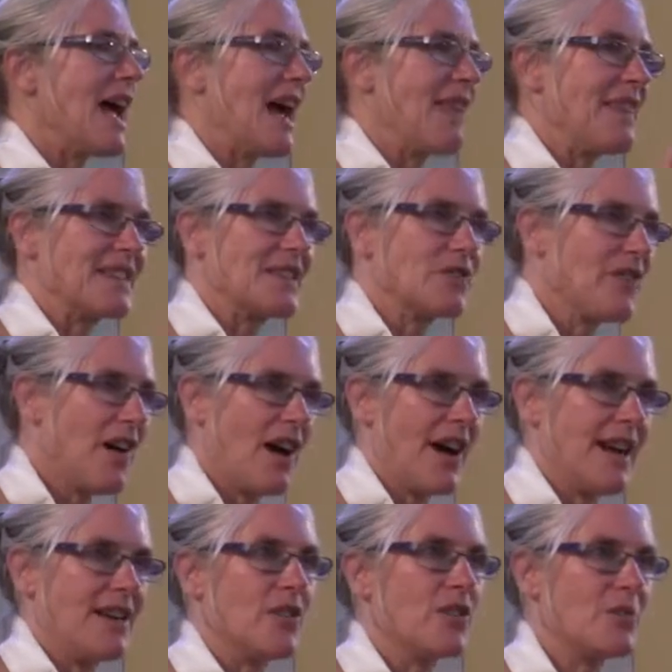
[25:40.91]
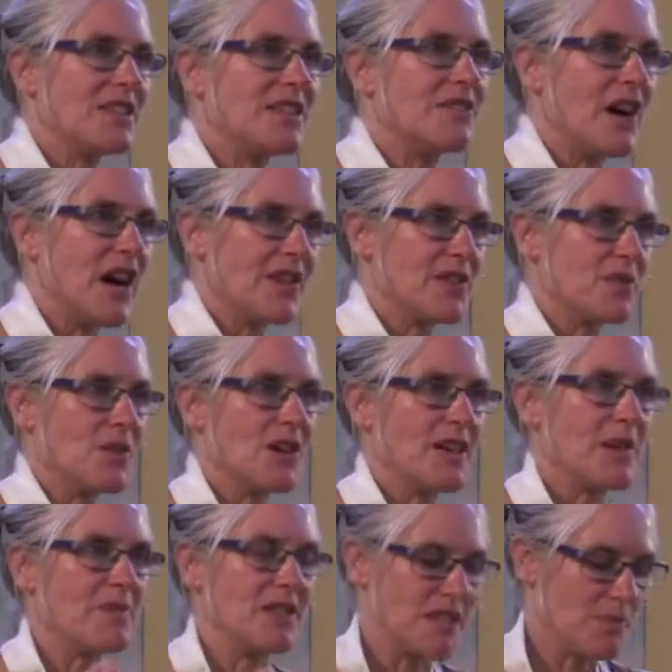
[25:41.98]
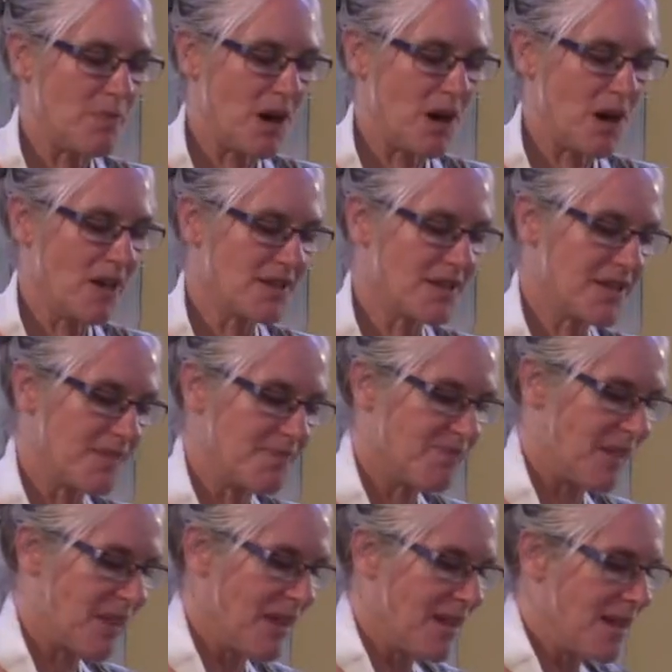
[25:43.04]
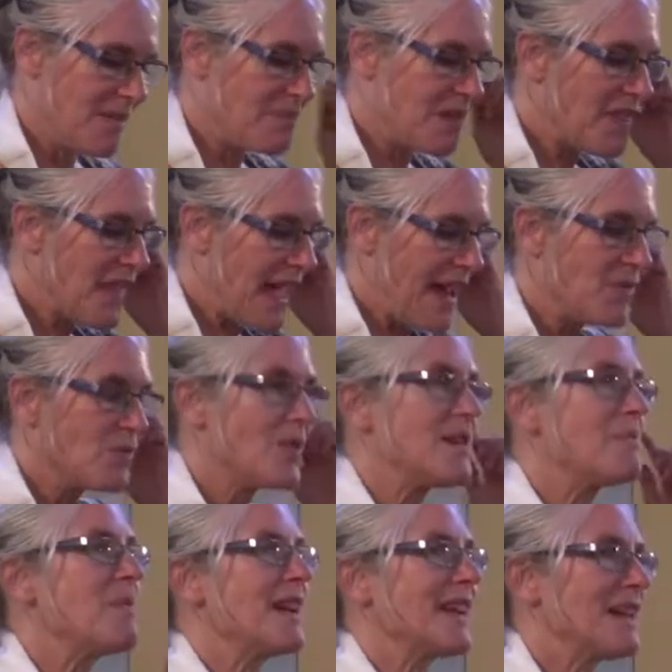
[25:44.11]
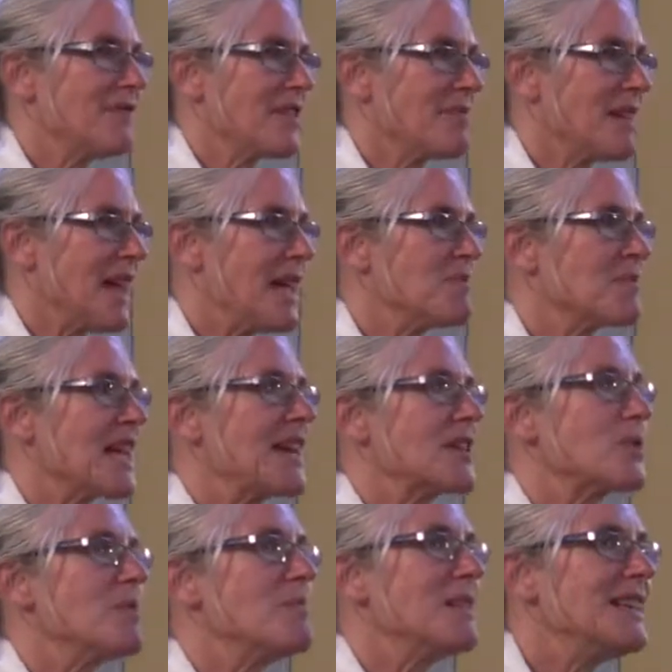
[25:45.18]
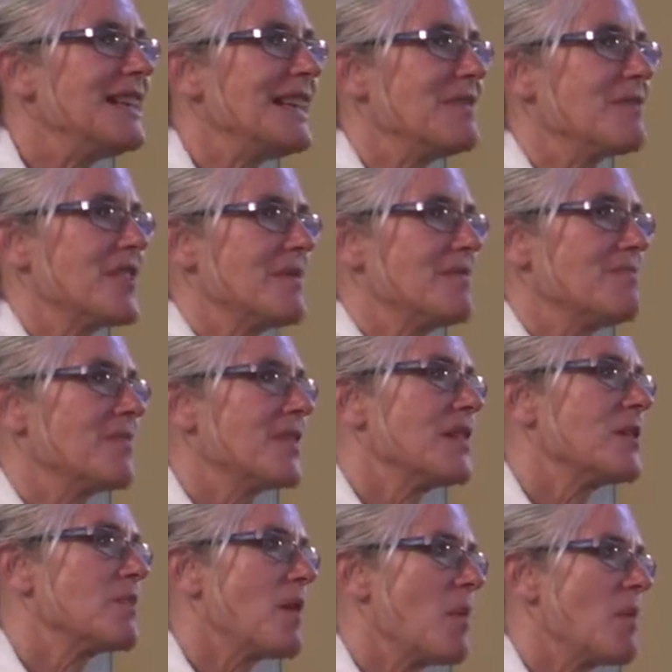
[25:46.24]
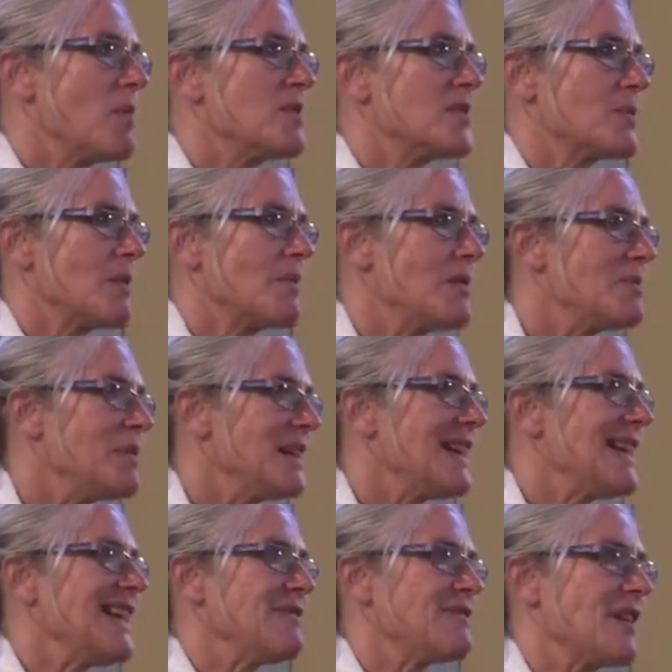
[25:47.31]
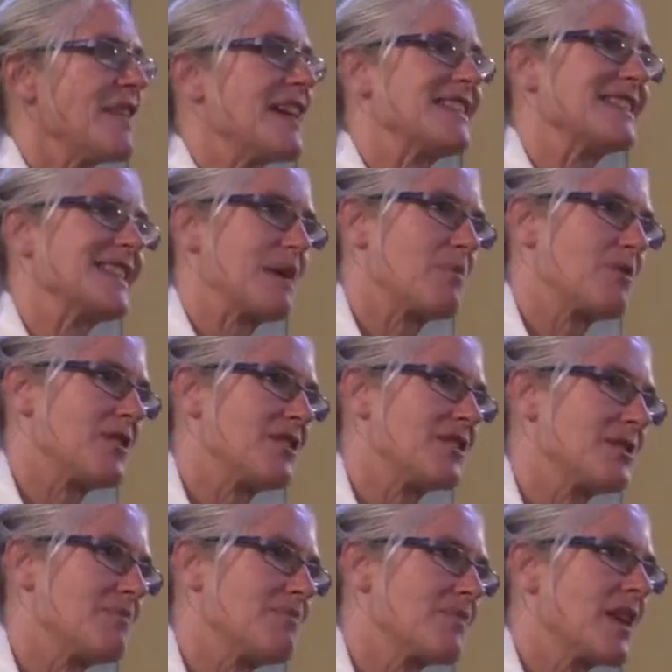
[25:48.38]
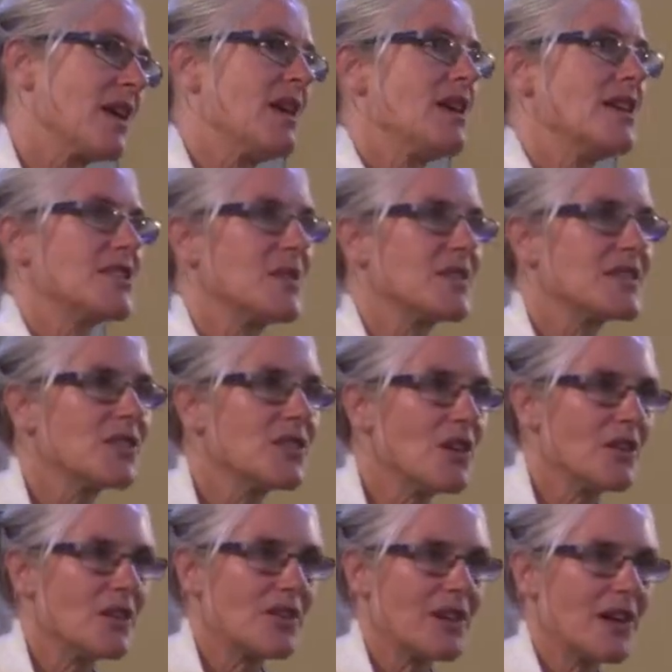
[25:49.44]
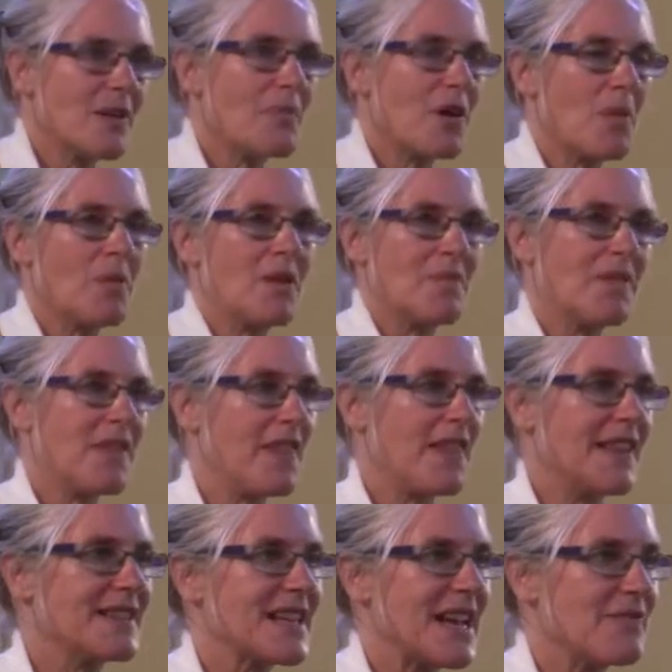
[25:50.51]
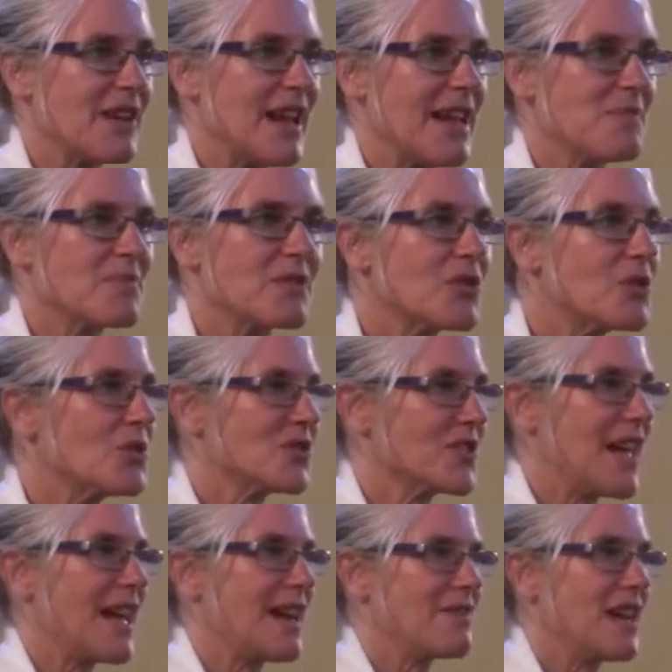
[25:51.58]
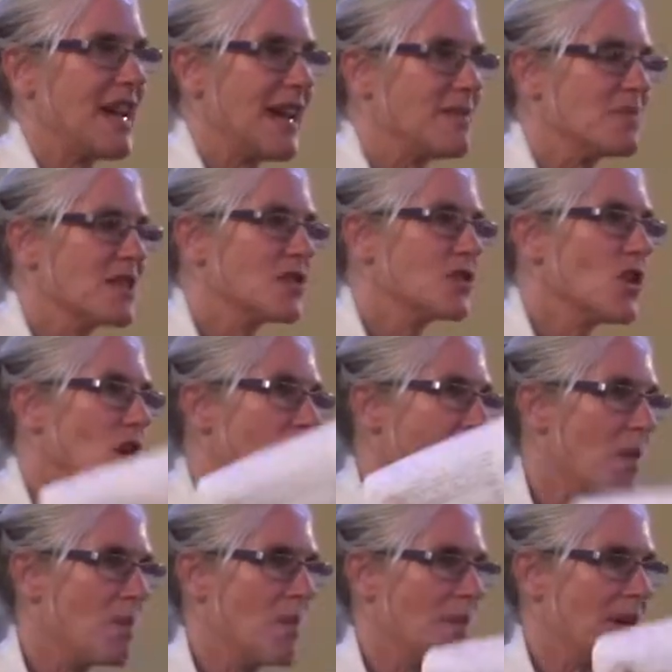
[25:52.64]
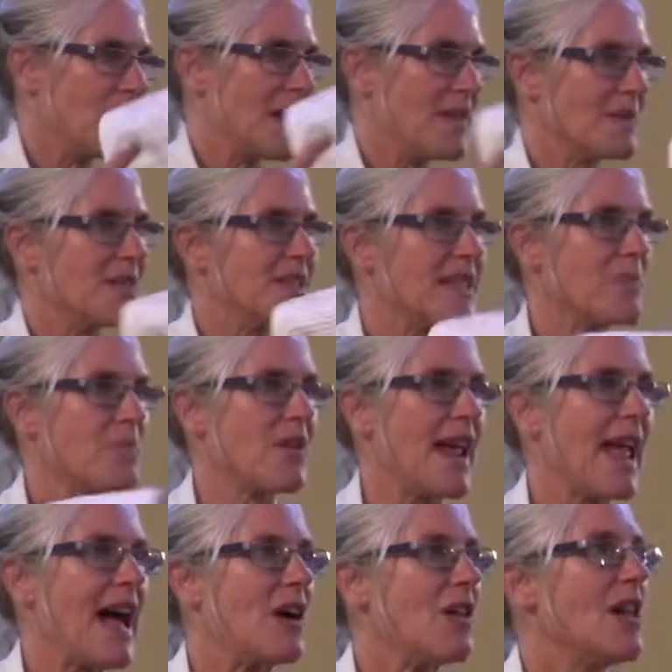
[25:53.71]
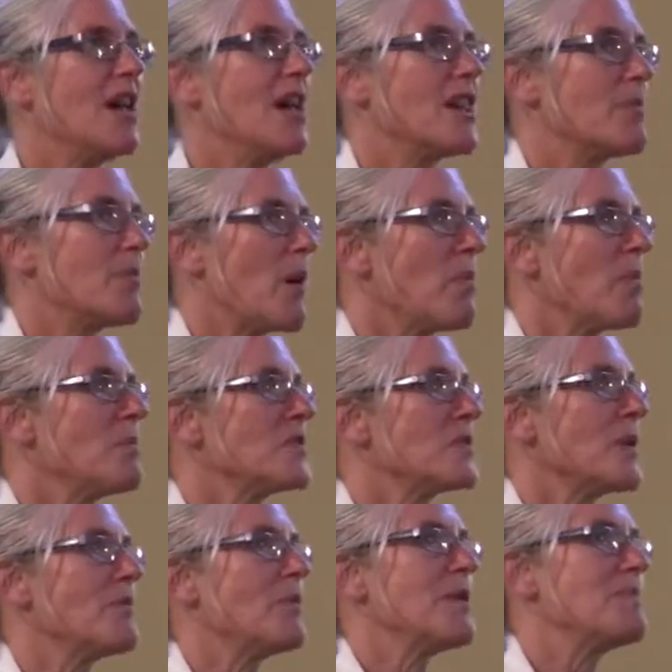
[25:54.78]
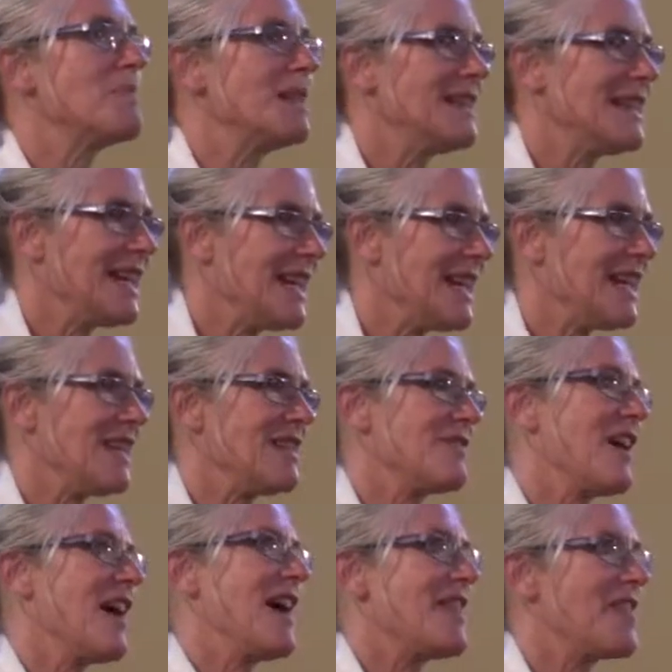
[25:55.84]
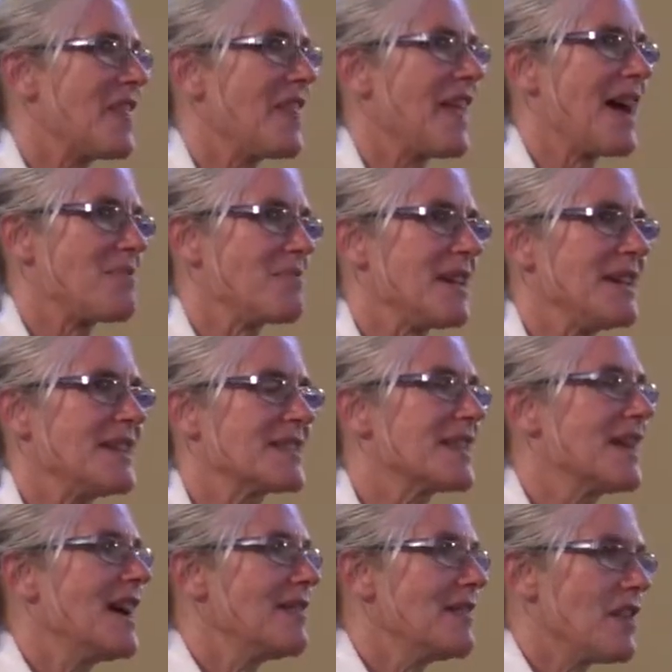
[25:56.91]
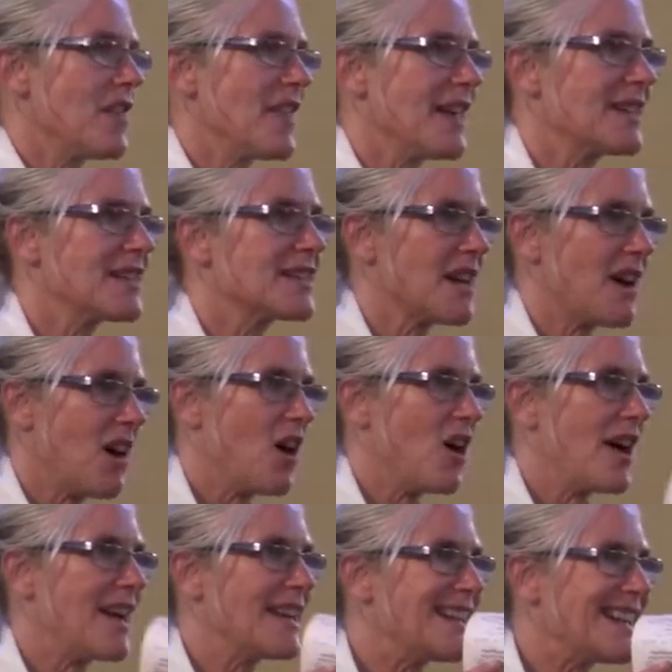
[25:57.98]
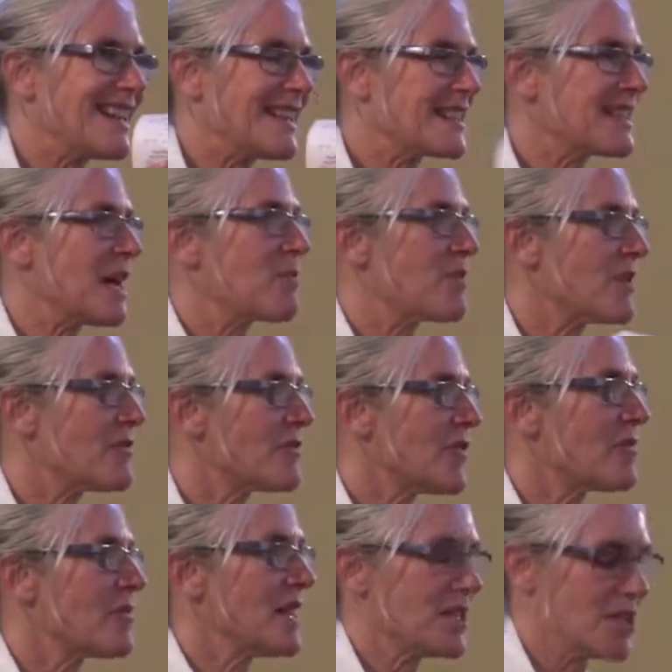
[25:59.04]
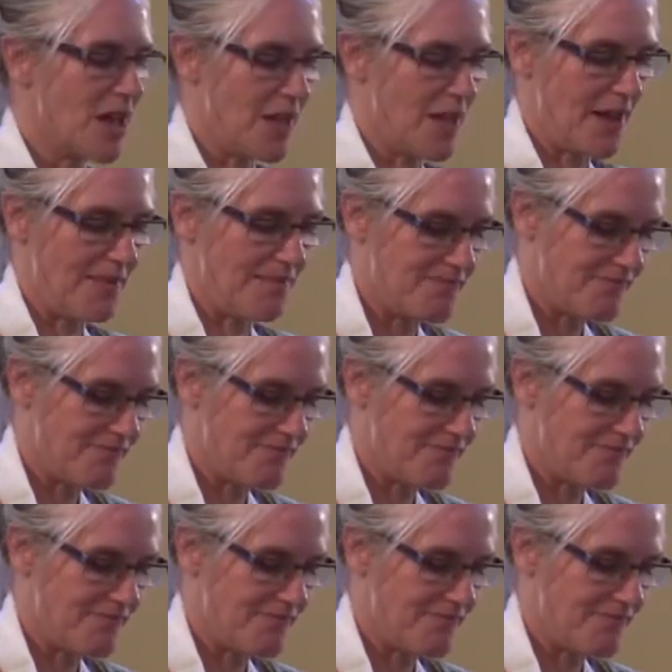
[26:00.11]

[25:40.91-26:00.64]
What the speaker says: And that's fine that we divide the world up into parts. But then we give them names and we believe them. The problem is when we believe that they're separate. So it's not a problem that things have names. Of course they have names. It's not a problem in a way that we separate out. The problem is when we believe that that means that things are separate from each other.